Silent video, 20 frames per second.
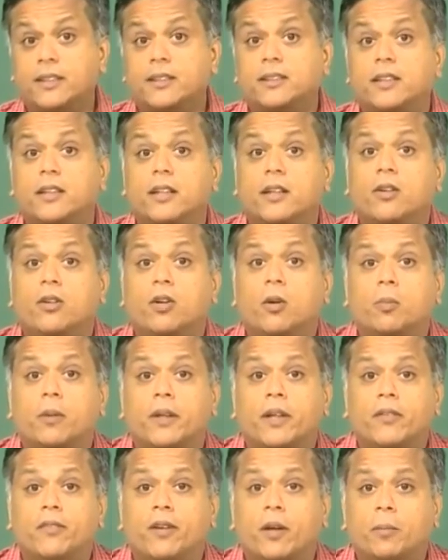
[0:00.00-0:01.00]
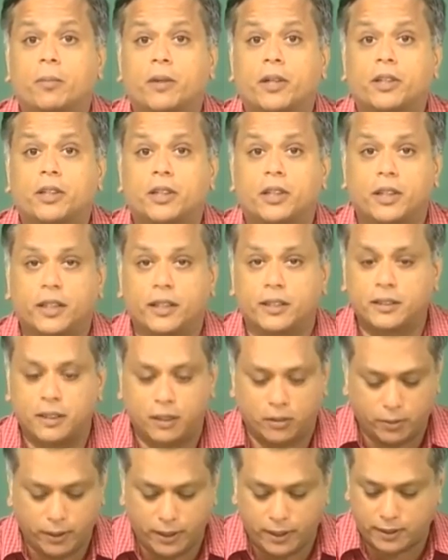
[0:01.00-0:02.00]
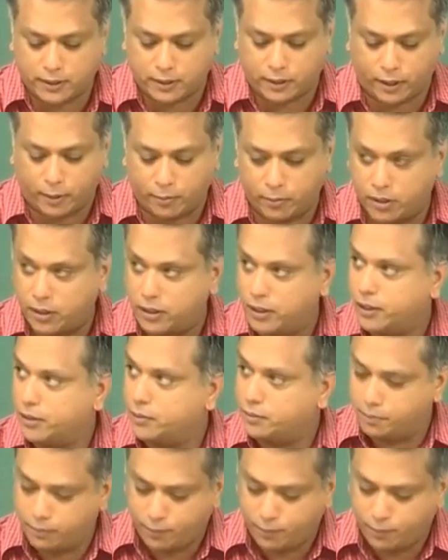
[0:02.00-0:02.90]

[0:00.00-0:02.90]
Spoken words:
the single droplet evaporation case that we described earlier.